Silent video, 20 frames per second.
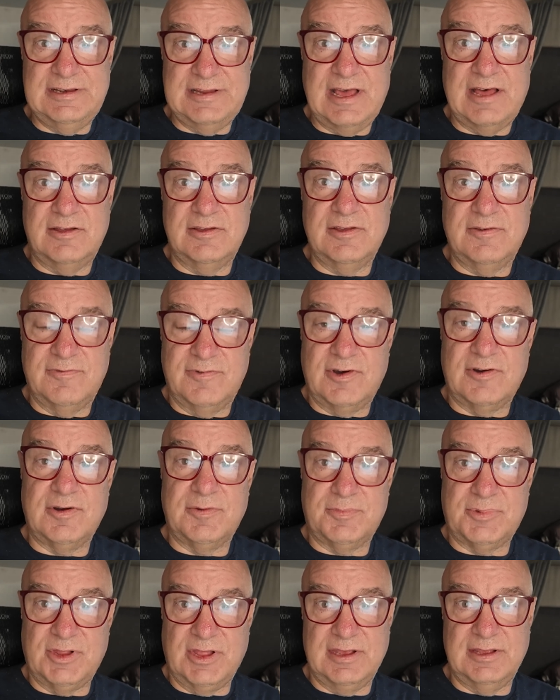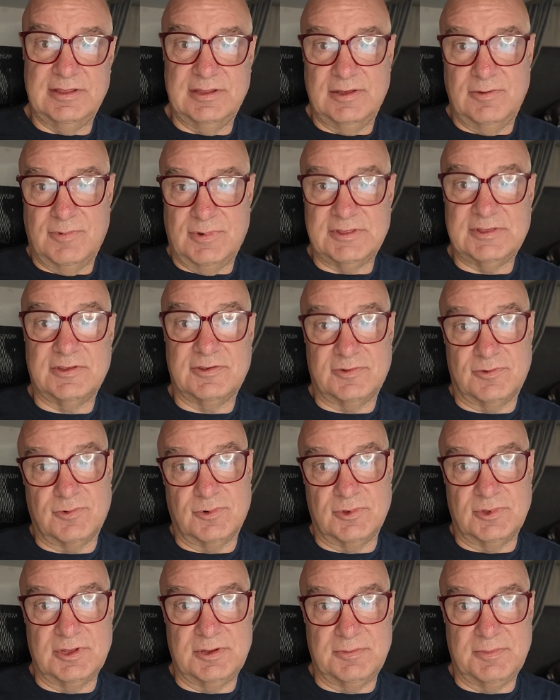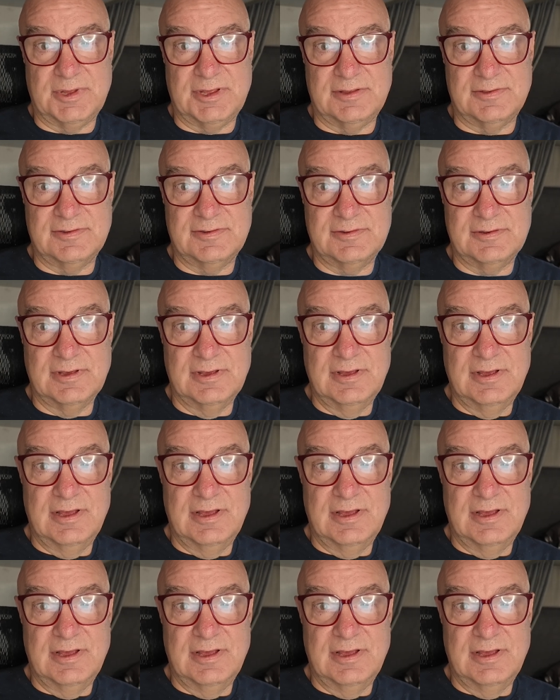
tell you very plainly what this ruling means.